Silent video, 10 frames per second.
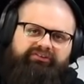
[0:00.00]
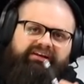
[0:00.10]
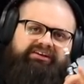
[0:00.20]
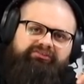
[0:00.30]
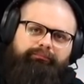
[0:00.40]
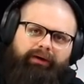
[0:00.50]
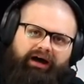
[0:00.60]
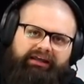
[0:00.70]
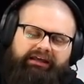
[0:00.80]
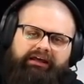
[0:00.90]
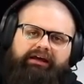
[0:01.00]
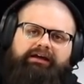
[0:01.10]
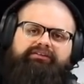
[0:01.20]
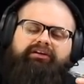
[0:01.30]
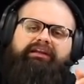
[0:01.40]
and his money
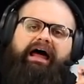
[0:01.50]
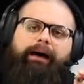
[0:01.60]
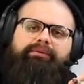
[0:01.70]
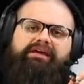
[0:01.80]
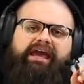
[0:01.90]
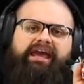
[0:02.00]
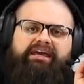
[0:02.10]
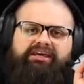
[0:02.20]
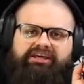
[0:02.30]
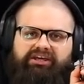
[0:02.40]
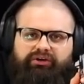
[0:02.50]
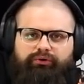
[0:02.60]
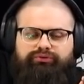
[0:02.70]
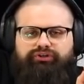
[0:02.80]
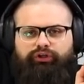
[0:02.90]
to lobby a
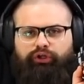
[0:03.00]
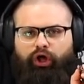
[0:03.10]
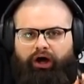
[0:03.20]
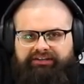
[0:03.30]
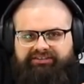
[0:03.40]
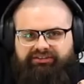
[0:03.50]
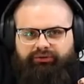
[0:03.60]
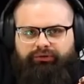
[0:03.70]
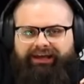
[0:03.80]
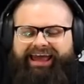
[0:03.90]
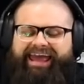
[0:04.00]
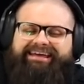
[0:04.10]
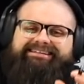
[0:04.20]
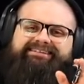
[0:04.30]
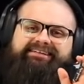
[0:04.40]
huge lawsuit, a
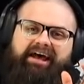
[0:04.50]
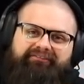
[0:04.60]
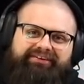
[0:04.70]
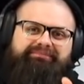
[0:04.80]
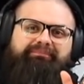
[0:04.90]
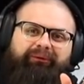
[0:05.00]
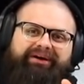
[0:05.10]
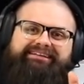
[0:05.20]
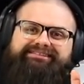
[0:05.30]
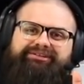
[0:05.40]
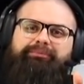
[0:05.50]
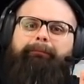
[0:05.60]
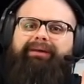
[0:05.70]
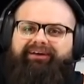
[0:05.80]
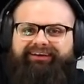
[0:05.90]
$7.2
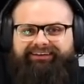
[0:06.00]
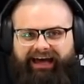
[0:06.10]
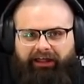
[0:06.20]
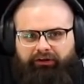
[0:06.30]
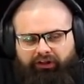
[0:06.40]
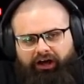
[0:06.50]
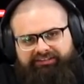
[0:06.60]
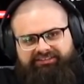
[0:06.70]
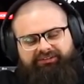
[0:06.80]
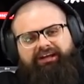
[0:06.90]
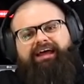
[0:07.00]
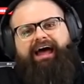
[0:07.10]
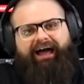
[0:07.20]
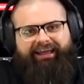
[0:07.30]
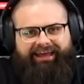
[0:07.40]
million lawsuit
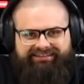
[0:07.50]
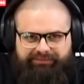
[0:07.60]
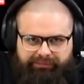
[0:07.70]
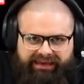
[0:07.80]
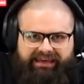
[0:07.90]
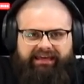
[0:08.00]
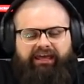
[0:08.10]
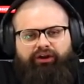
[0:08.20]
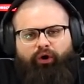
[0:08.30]
against me and